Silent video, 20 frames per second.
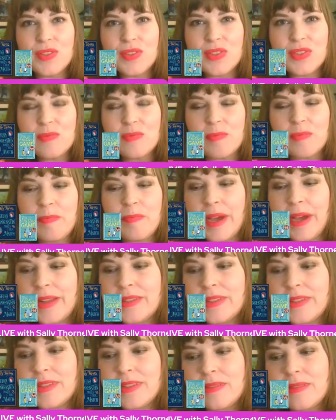But
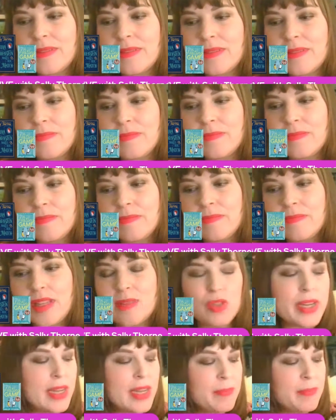it's
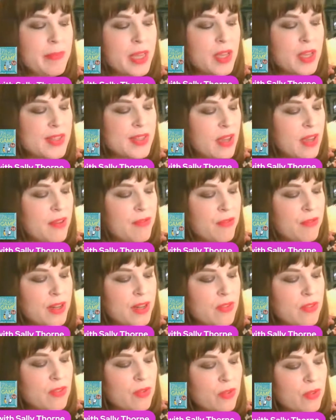tricky because I've written
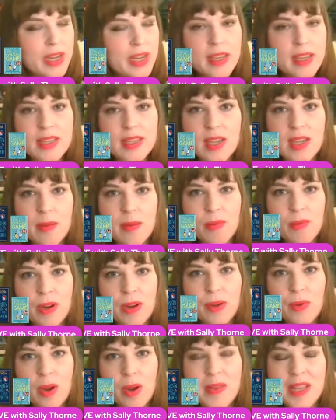3 contemporary
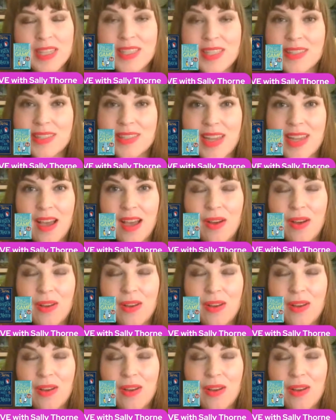romances now.